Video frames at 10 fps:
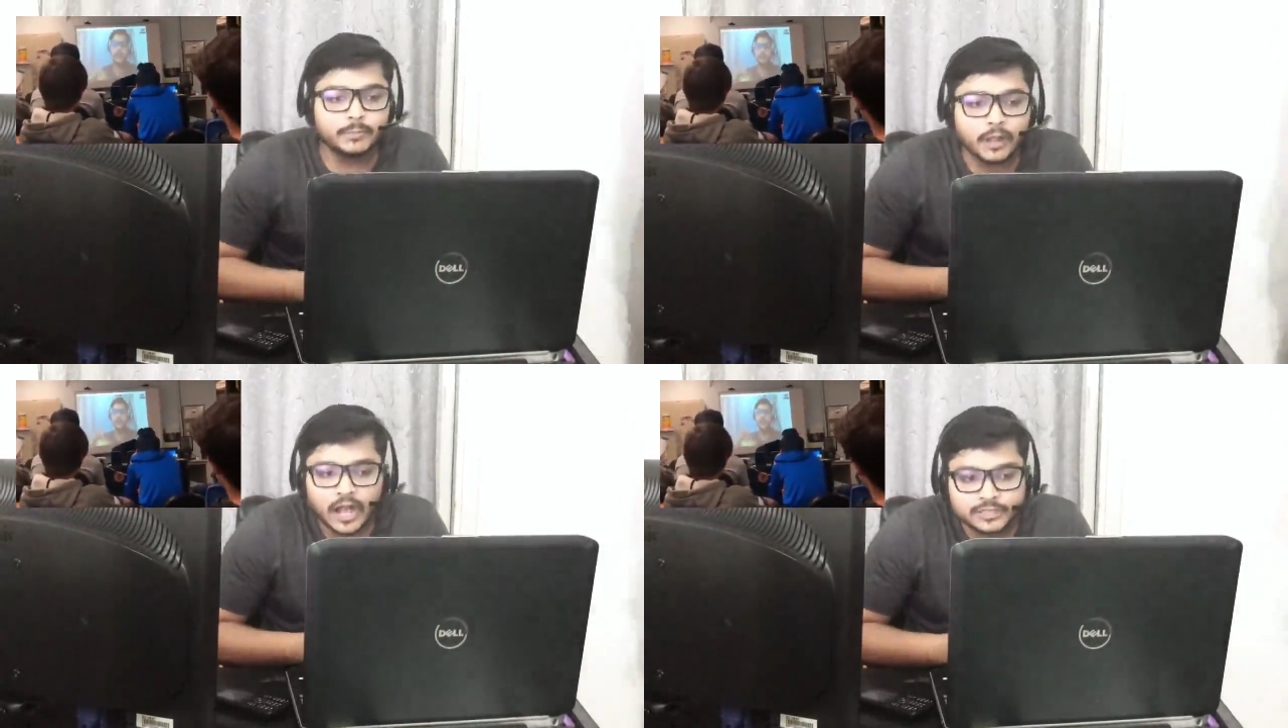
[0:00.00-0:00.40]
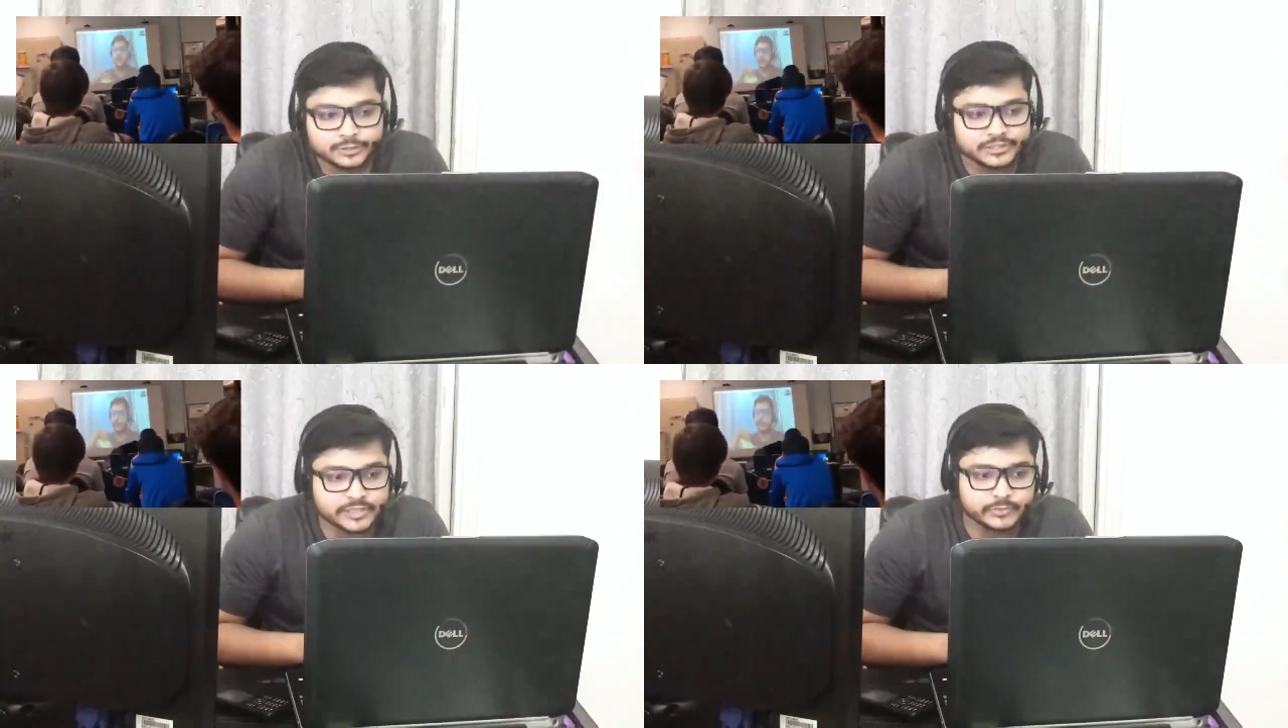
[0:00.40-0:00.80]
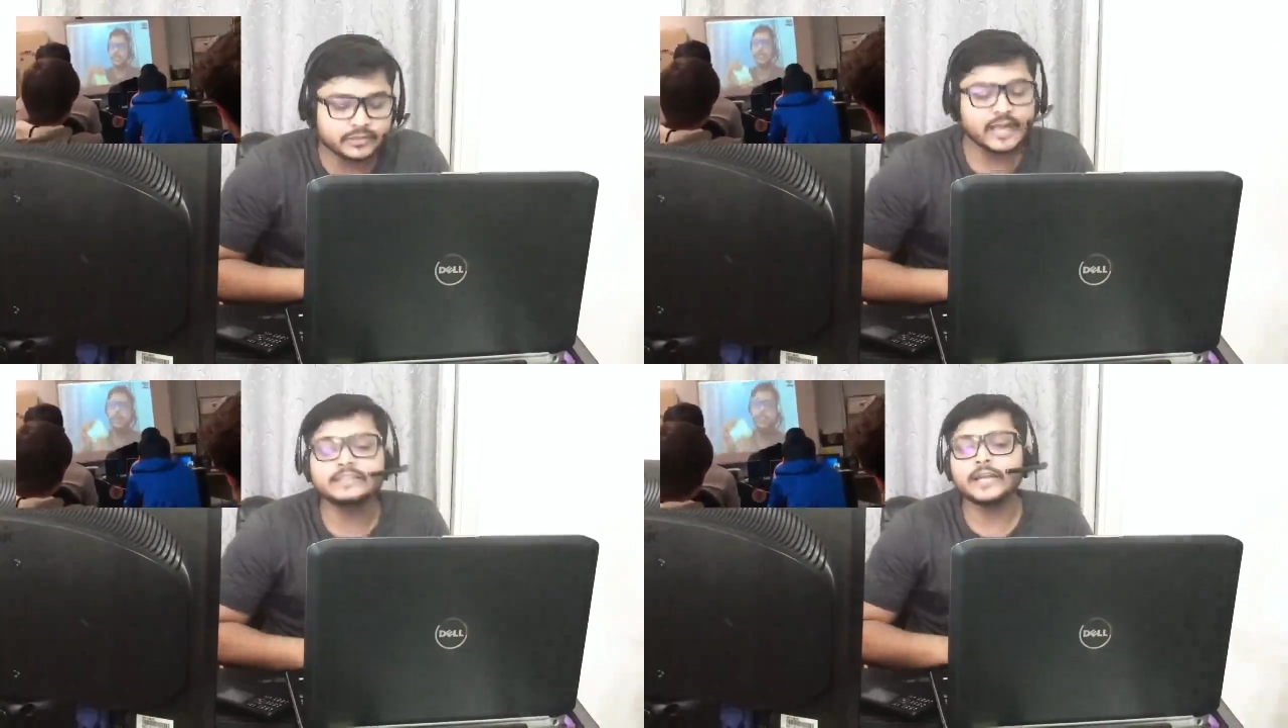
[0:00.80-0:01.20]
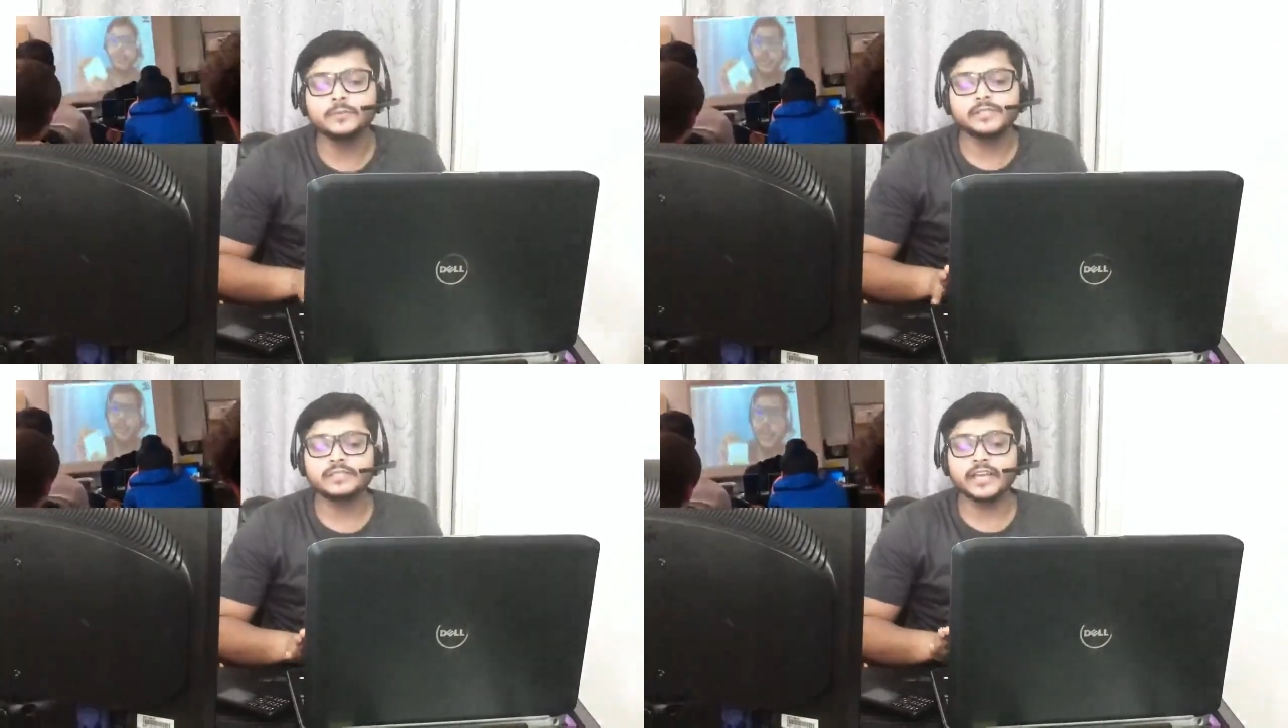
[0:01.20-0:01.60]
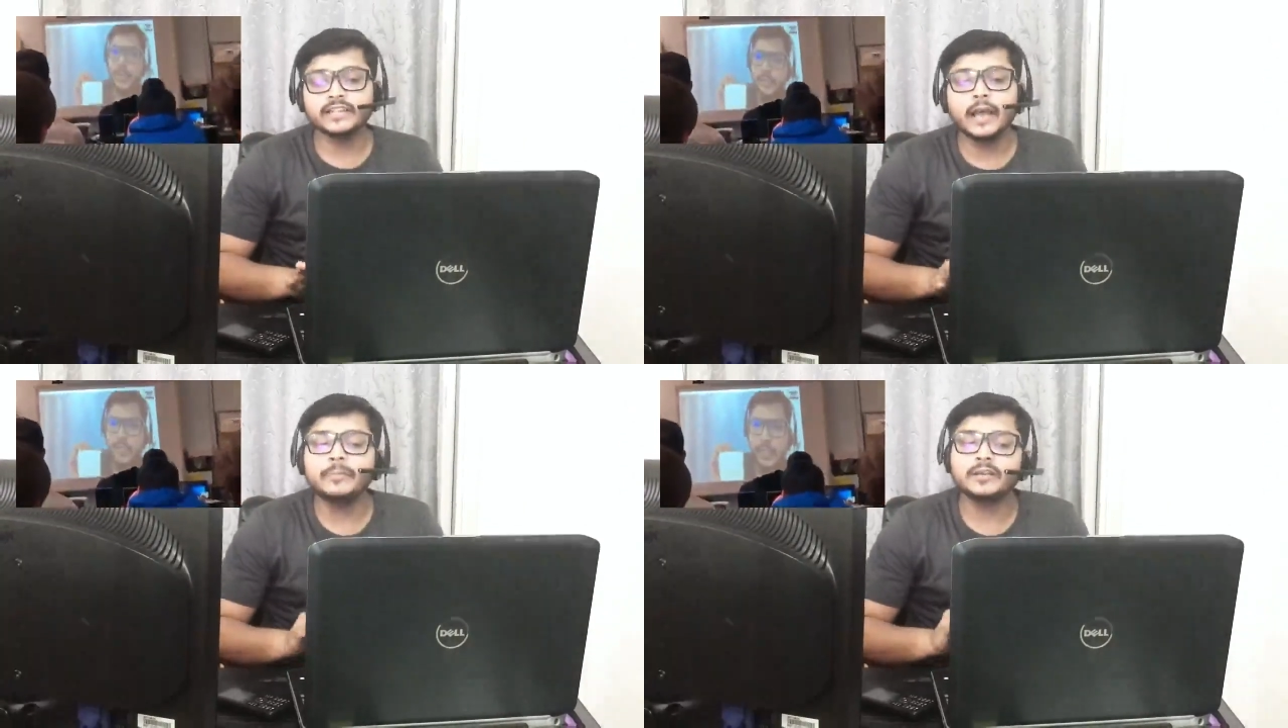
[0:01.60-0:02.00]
applause or something like that. I'm just saying that